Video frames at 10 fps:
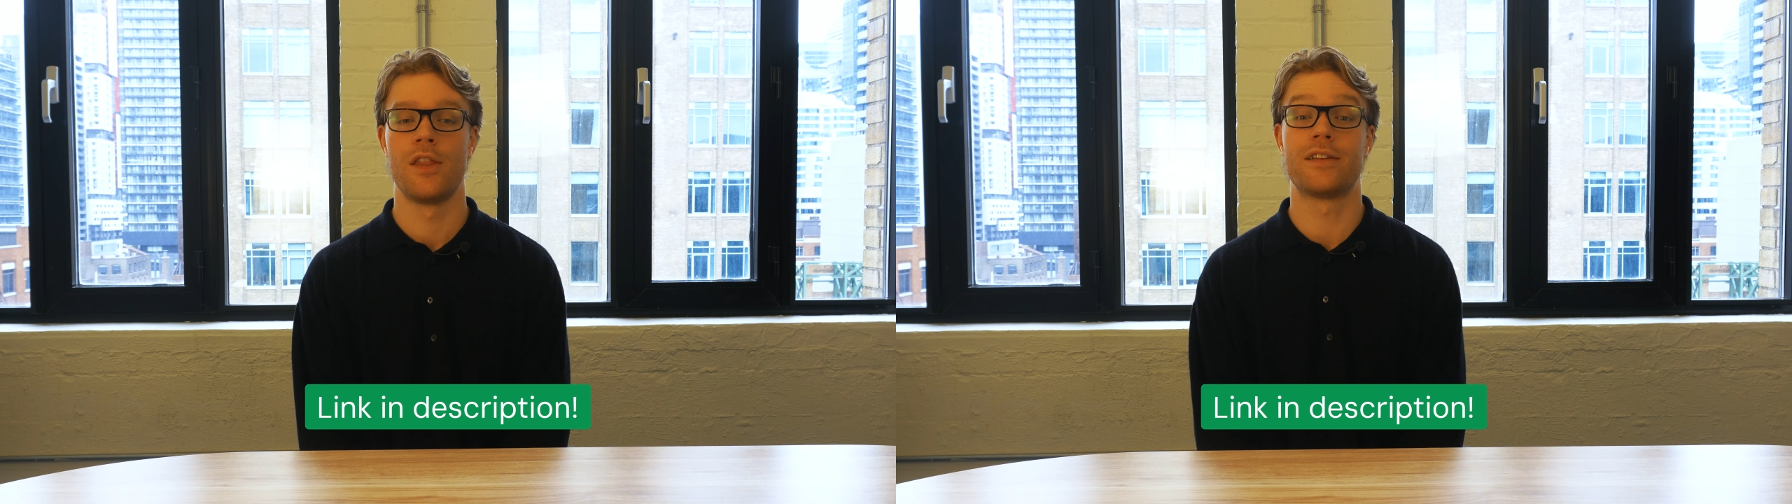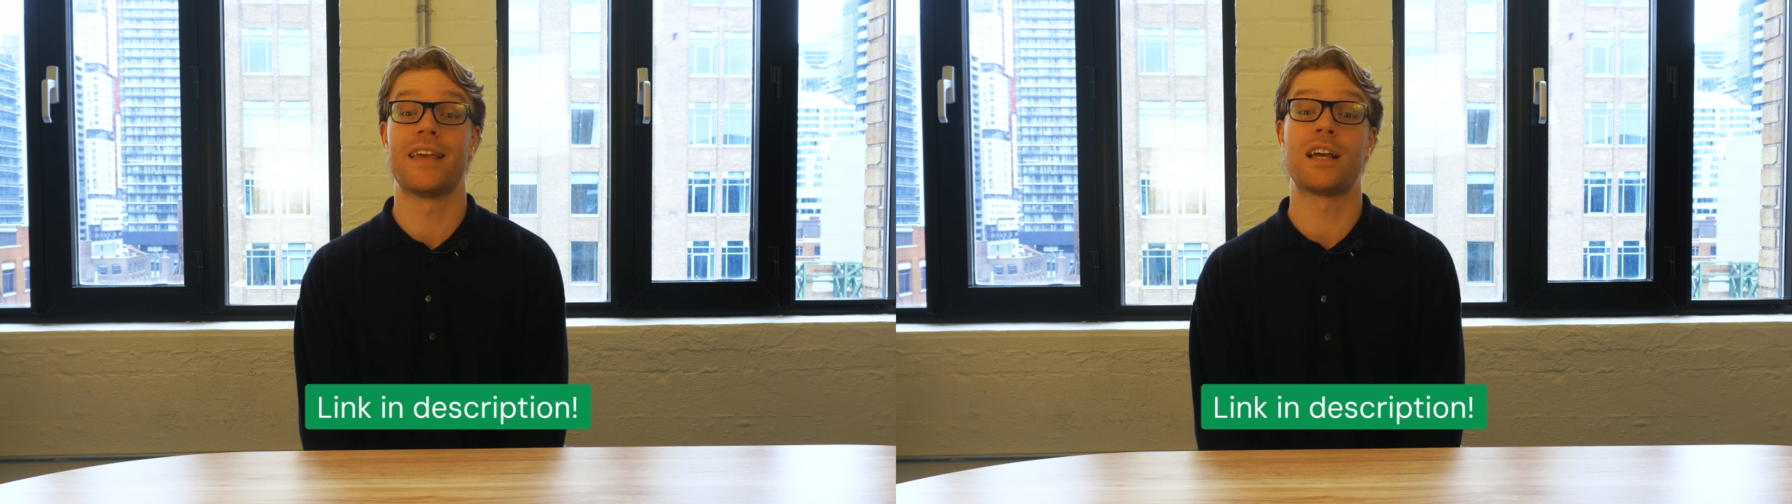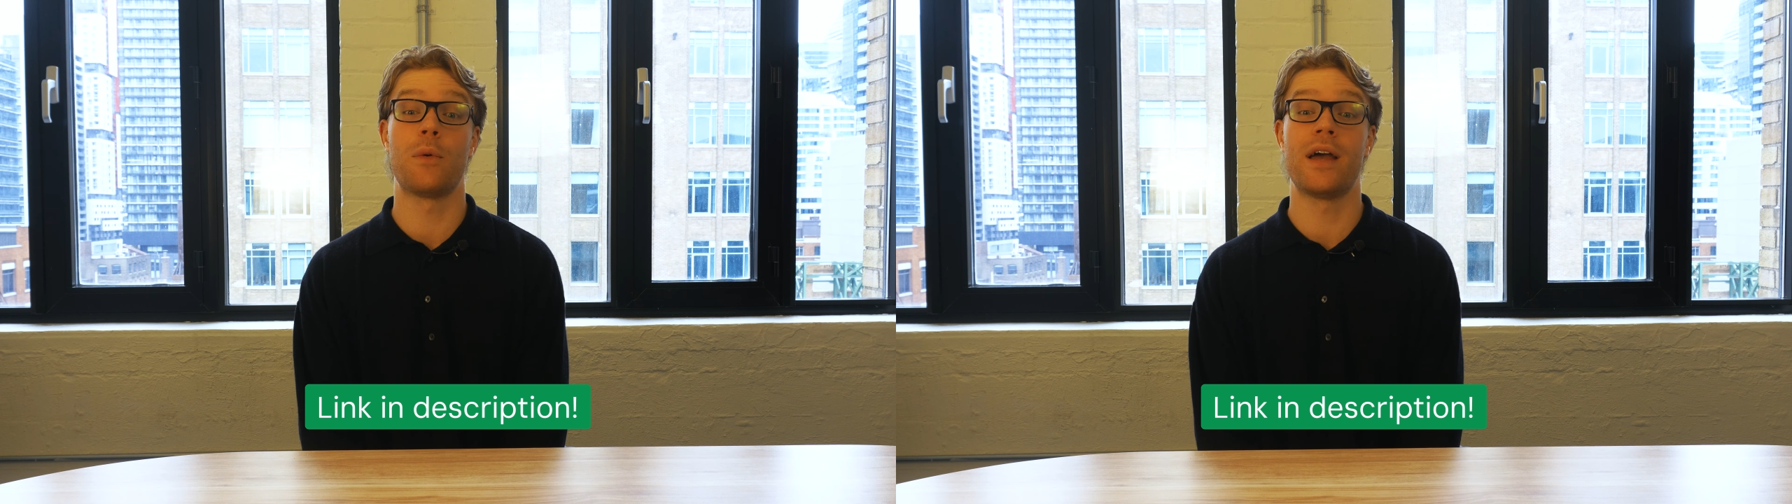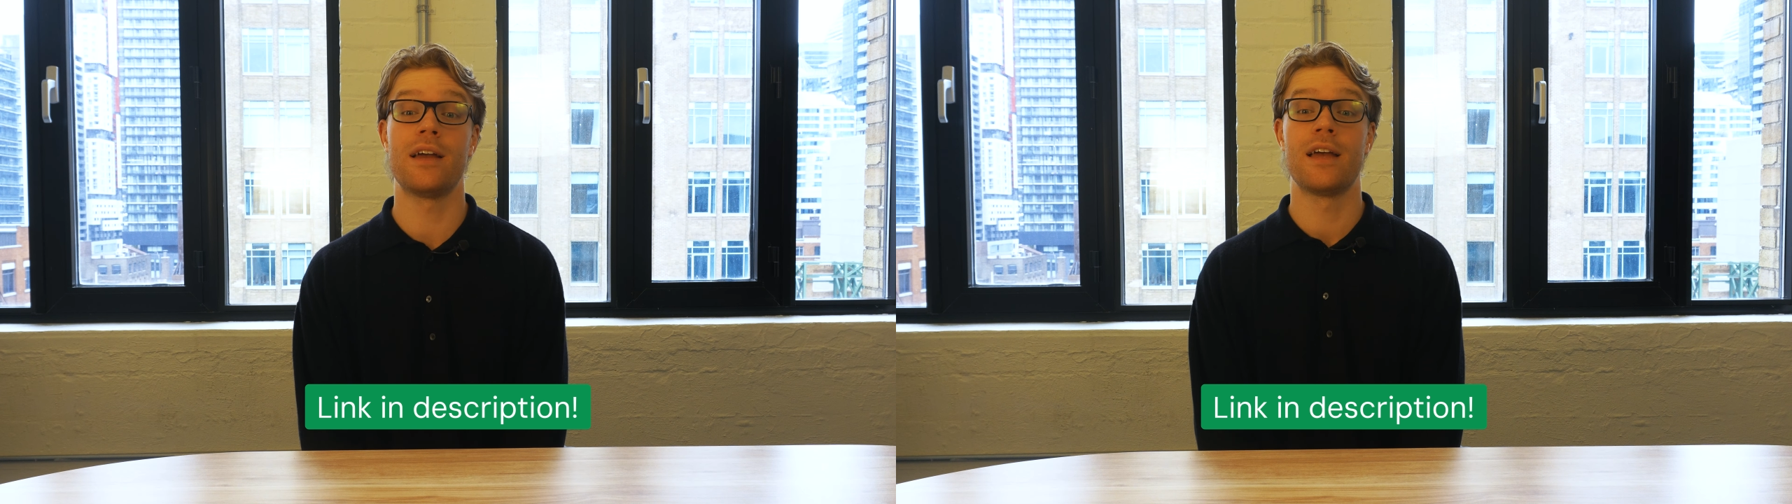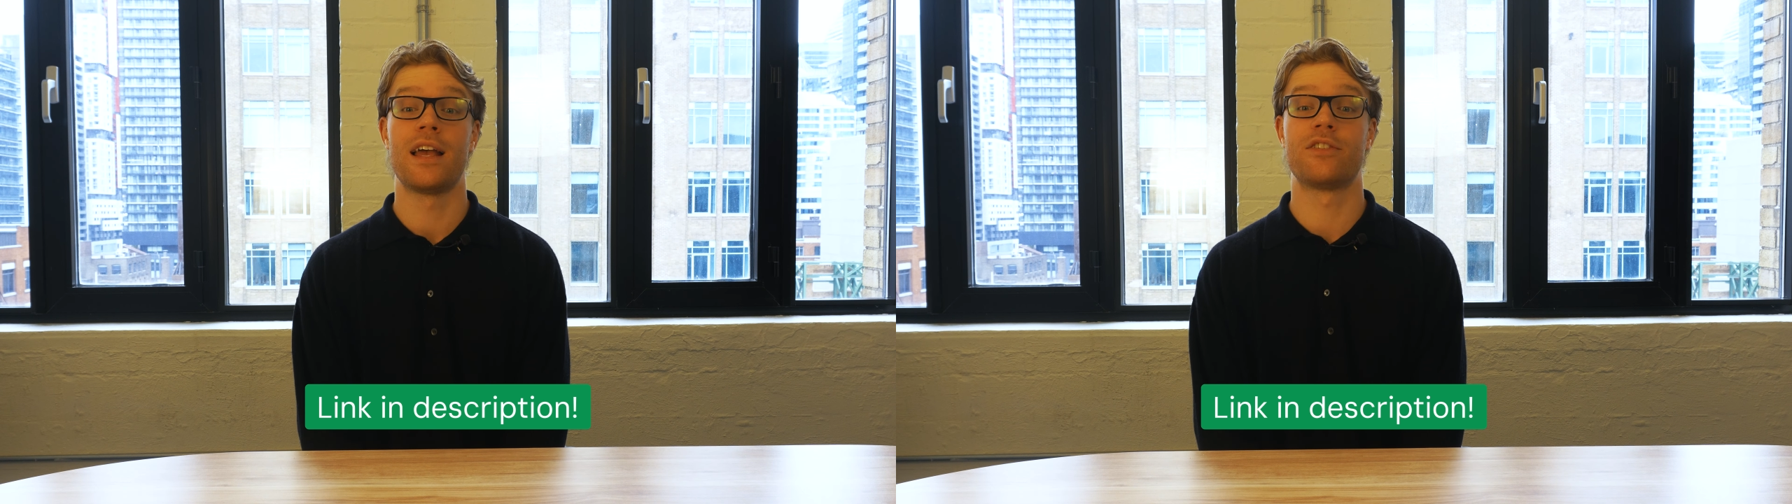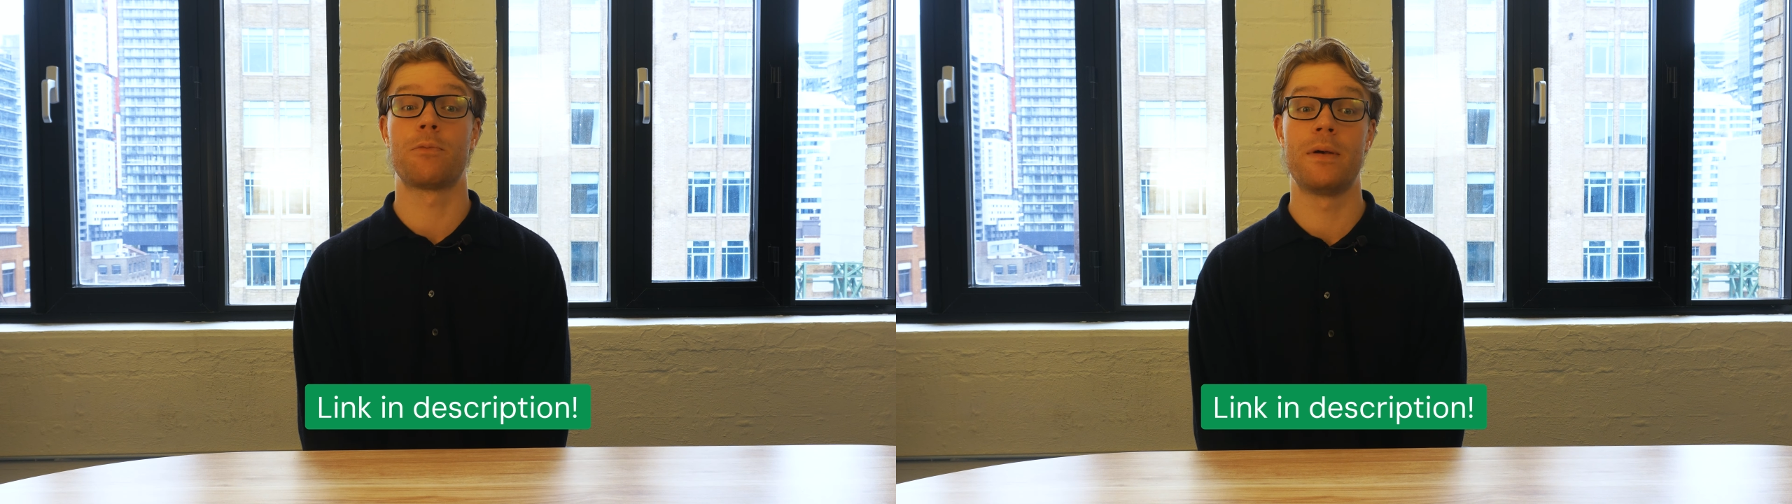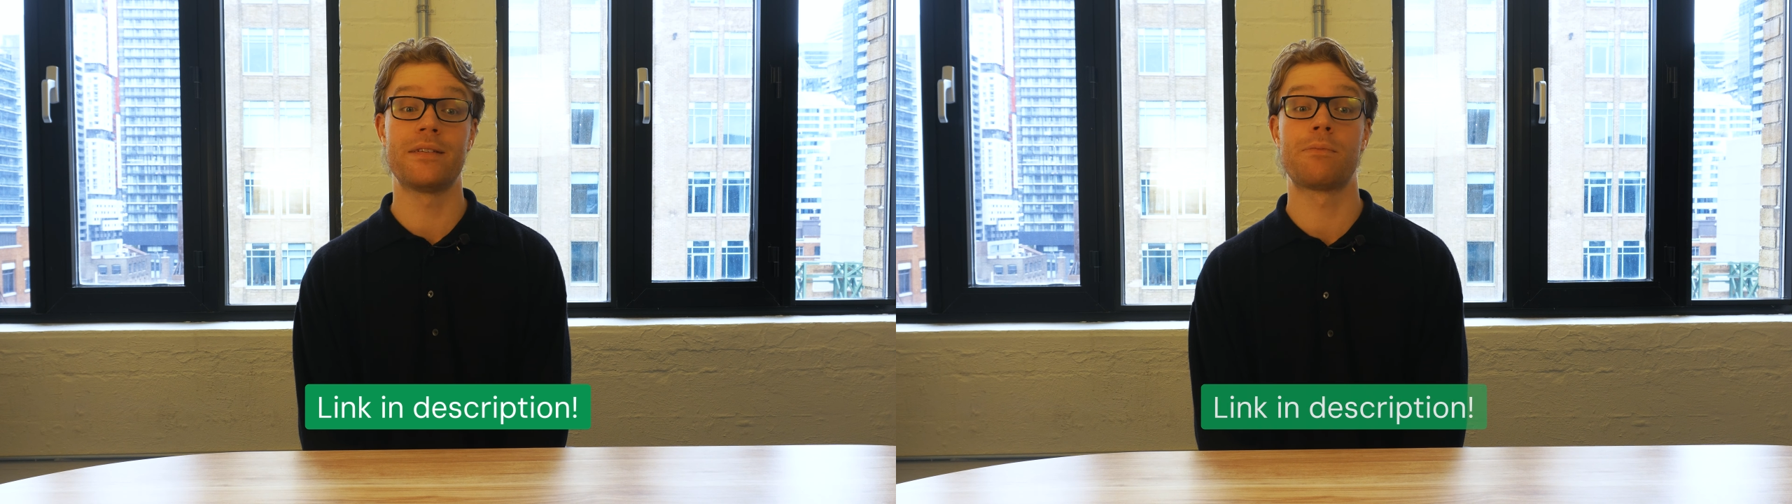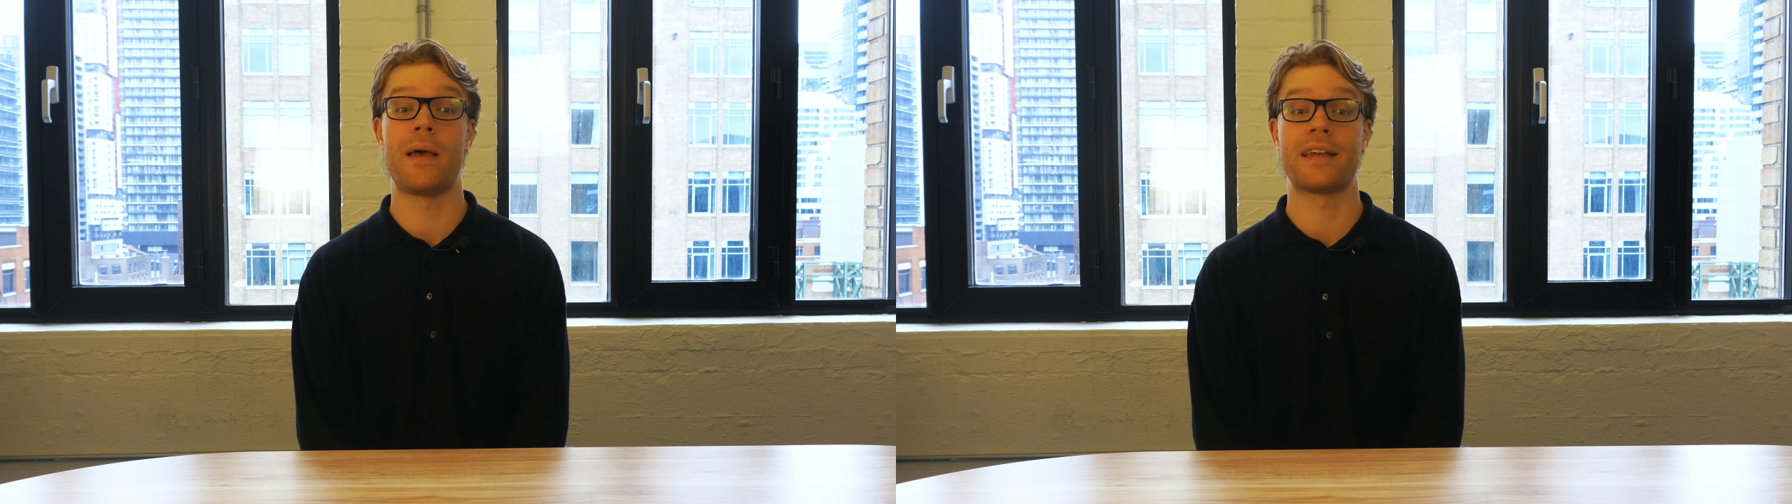The takeaway is your
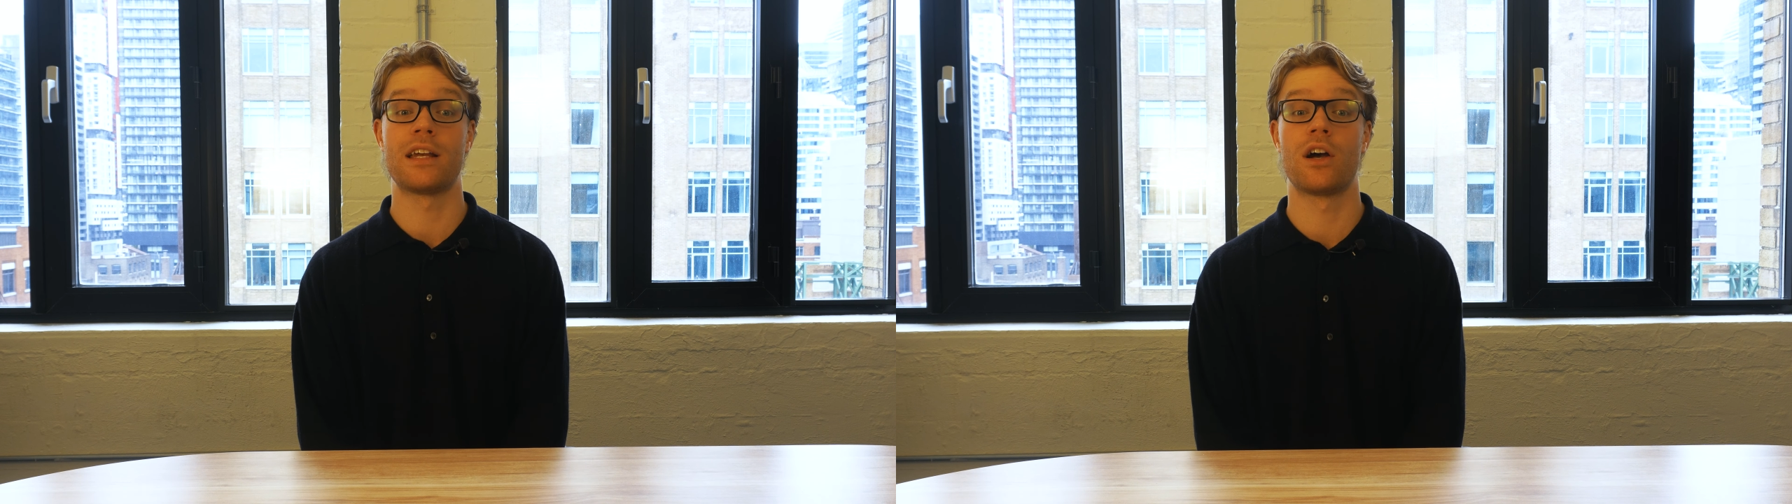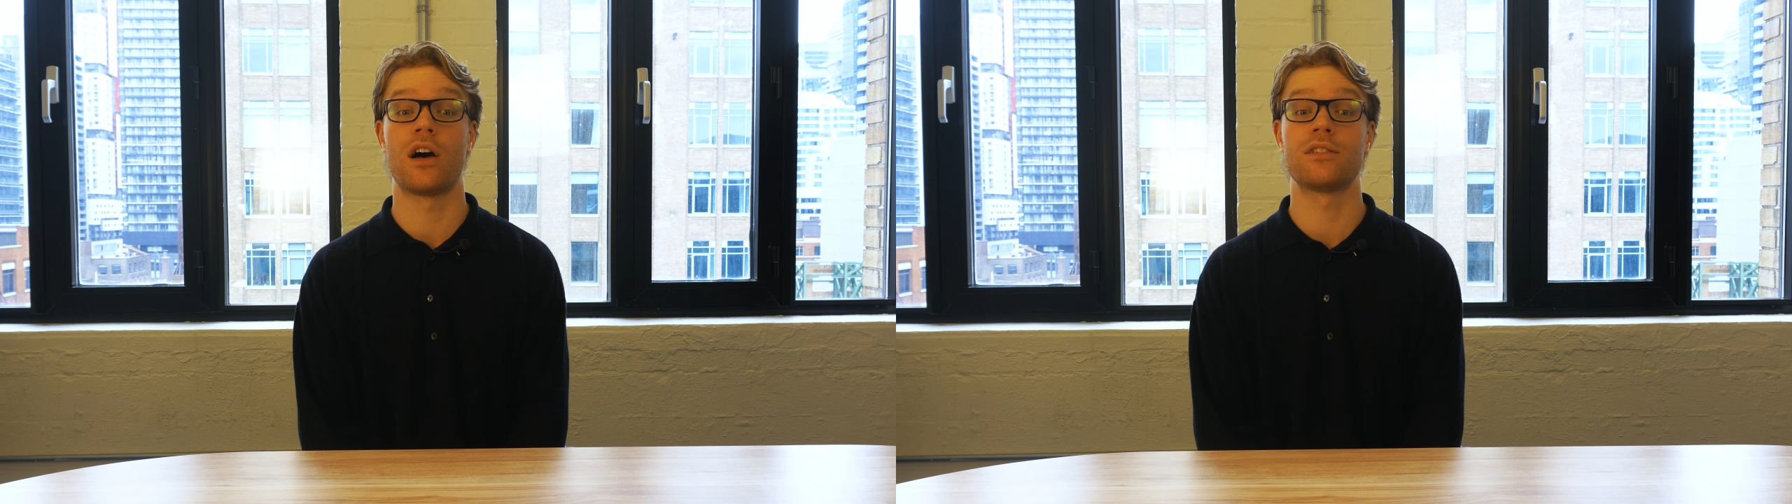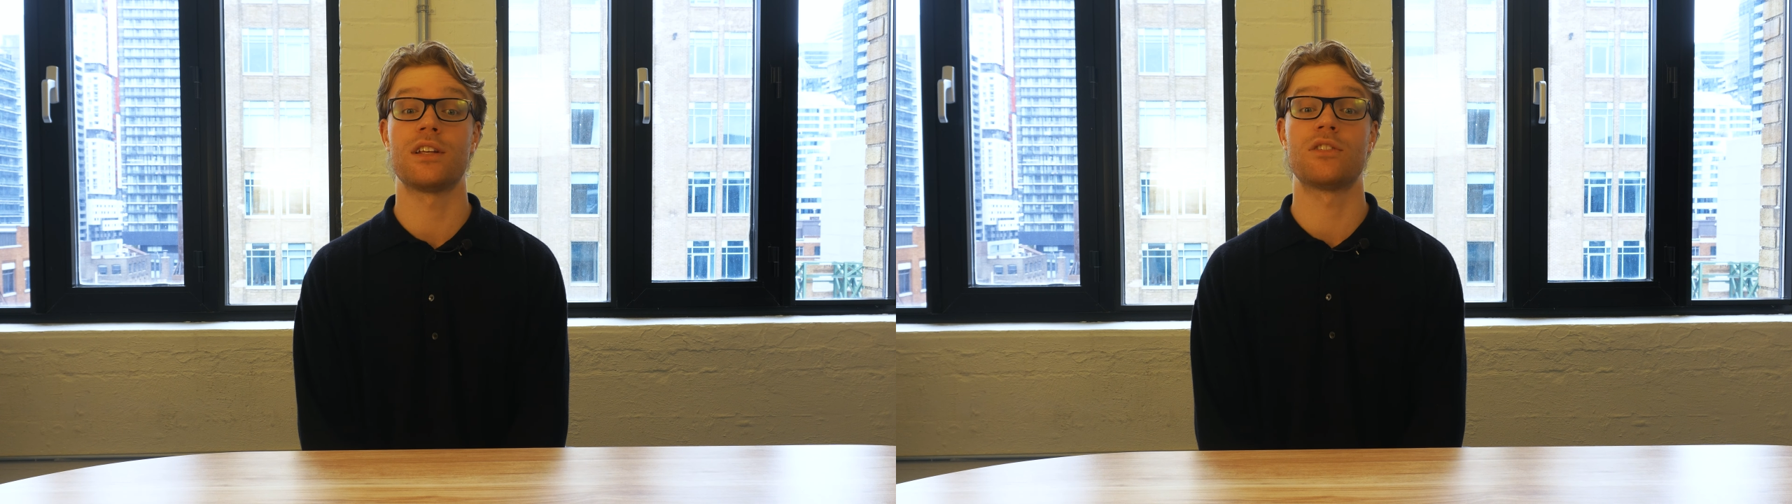business banking cost